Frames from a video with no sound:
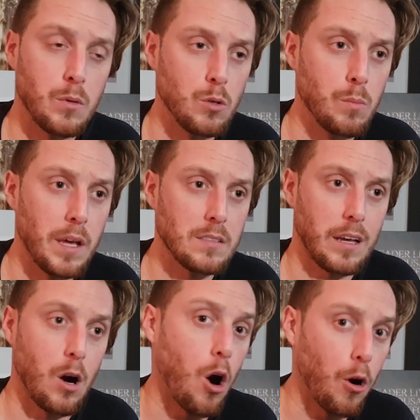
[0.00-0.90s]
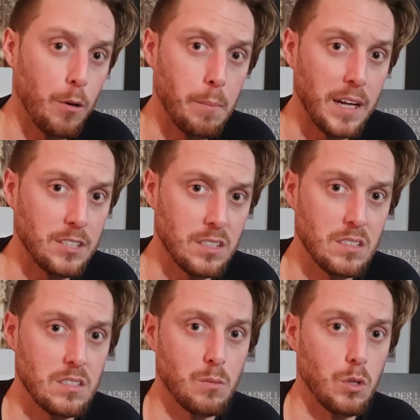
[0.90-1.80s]
who makes like a hard magic
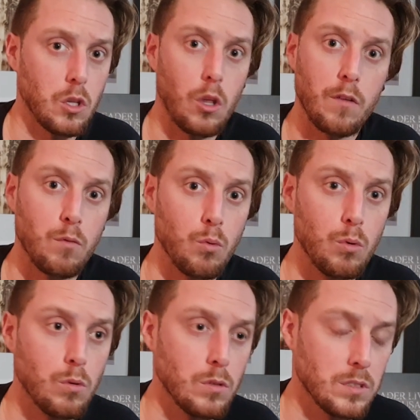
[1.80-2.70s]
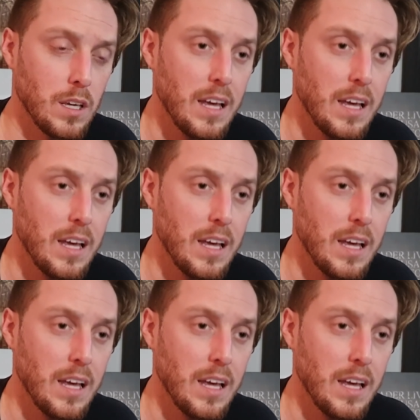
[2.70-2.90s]
system with a lot of rules.